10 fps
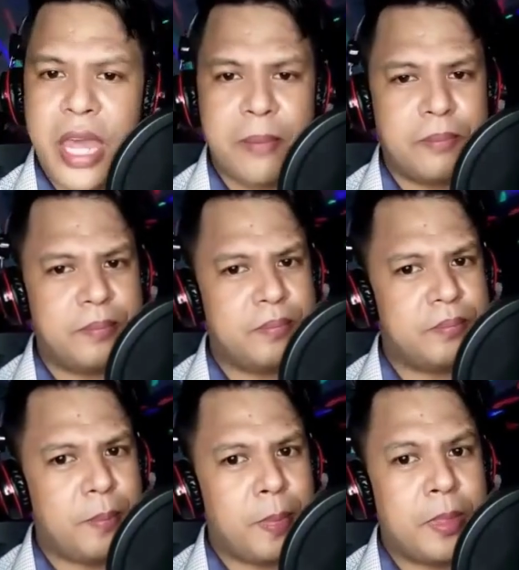
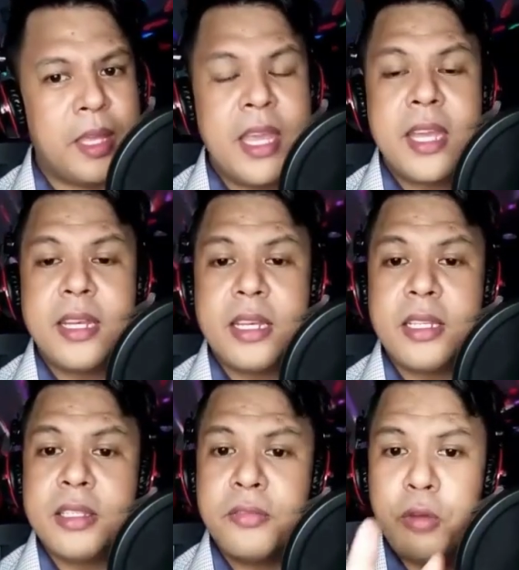and we
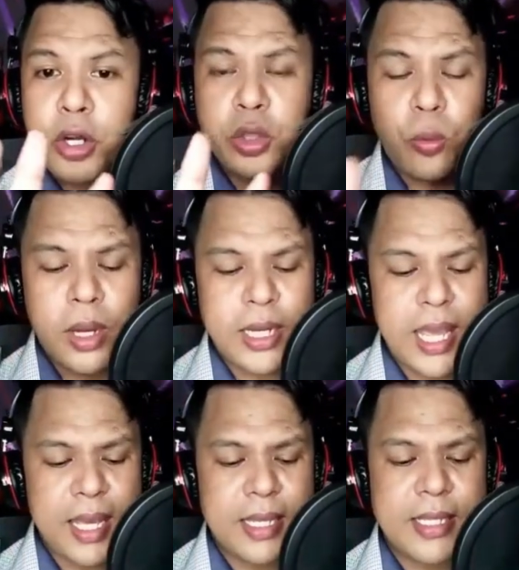only know a
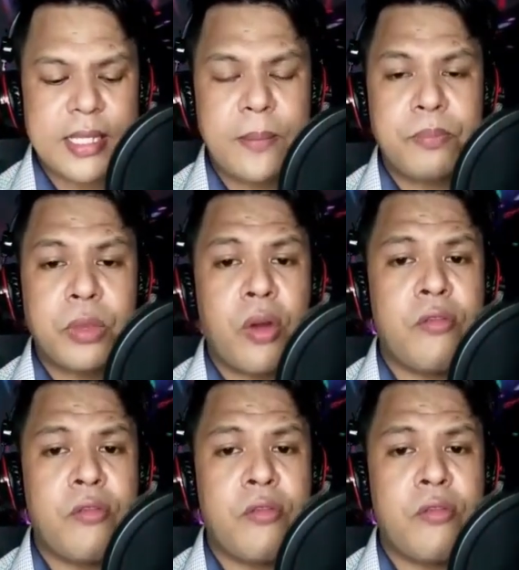handful